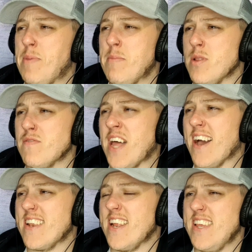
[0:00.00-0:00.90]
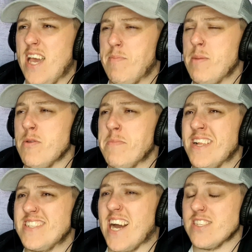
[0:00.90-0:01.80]
people have died in it. Yeah, people have
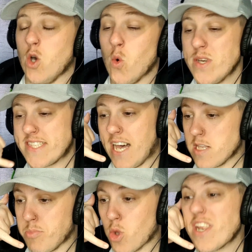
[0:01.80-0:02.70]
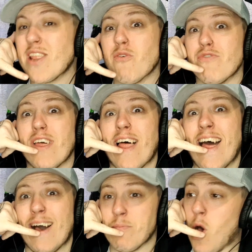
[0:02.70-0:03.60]
been attacked. Oh, it sounds bloody lovely,
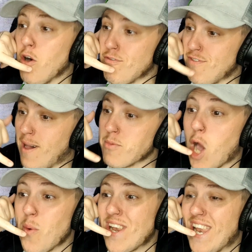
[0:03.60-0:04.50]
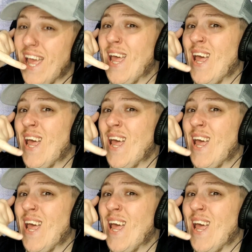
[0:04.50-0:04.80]
that. I'm off. I'm going.